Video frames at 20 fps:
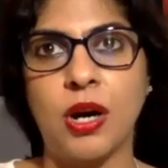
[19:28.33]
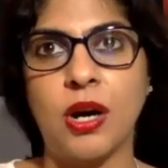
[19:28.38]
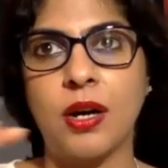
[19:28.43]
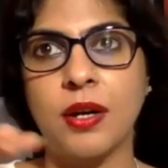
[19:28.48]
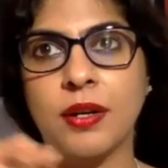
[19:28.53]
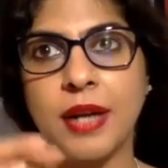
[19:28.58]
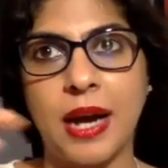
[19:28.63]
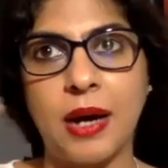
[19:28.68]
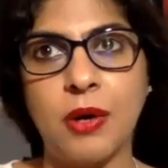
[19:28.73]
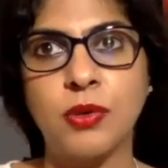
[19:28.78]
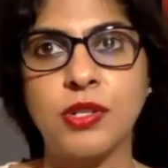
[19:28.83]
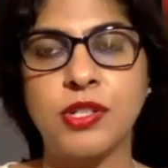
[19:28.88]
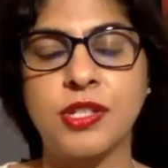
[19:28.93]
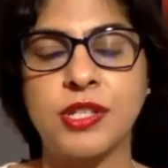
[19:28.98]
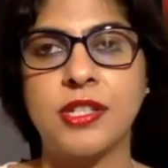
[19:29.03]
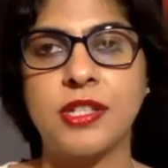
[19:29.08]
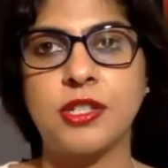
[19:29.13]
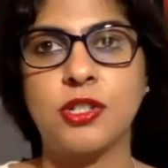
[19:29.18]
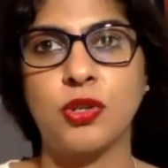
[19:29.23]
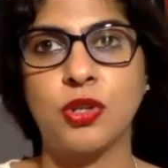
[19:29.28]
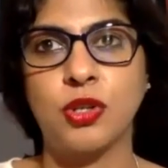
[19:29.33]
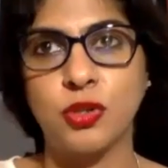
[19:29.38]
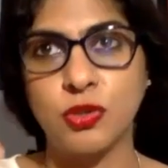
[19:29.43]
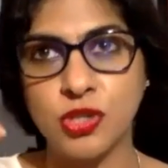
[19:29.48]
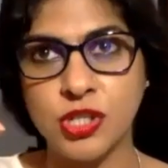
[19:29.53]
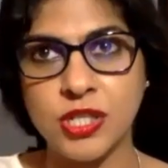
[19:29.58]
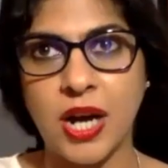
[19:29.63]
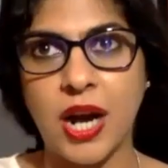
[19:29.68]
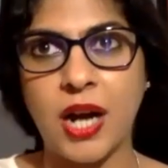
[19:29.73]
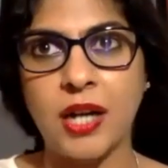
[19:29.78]
rounds is you
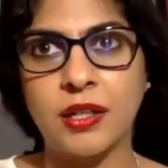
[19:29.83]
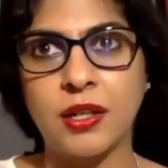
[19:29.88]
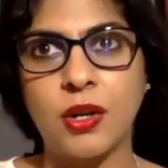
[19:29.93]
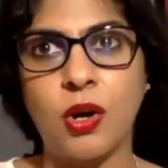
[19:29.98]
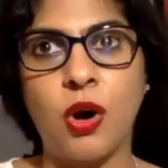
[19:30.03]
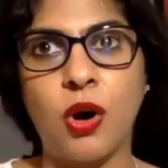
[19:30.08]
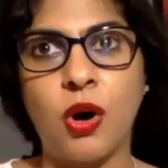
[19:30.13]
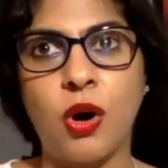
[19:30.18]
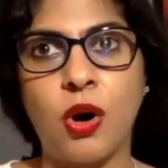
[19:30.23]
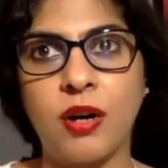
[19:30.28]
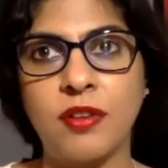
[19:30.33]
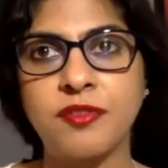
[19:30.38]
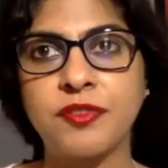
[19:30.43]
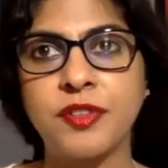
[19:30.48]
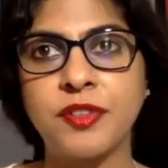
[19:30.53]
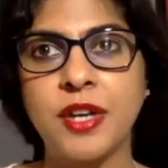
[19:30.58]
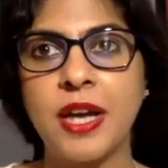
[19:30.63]
start off